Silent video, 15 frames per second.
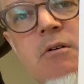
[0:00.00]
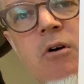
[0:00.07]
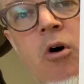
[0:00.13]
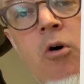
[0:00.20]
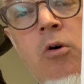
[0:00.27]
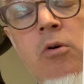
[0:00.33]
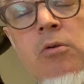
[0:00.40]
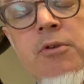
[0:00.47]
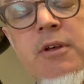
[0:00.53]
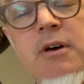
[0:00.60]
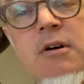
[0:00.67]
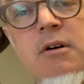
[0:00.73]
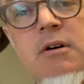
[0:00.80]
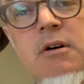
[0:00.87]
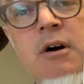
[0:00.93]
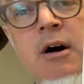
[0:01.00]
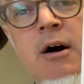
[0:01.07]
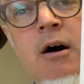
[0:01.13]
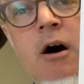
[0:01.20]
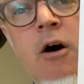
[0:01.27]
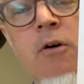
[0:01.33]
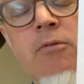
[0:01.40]
old
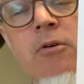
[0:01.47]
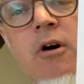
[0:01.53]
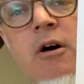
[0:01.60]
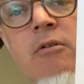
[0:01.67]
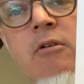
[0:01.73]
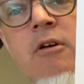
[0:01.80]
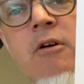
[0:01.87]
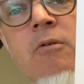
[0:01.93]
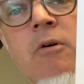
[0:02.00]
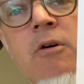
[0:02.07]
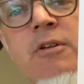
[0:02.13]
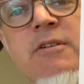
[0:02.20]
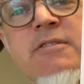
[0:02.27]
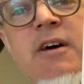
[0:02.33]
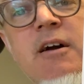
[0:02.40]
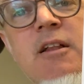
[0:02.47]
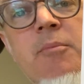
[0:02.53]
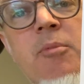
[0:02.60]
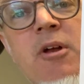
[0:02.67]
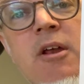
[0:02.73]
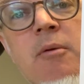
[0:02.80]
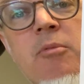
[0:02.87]
over 100-year-old
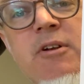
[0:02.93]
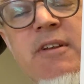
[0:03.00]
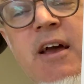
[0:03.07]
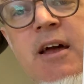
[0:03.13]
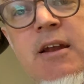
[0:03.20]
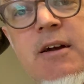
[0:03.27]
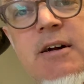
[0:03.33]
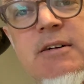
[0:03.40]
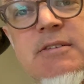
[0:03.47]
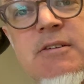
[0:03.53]
Encyclopedia Britannica.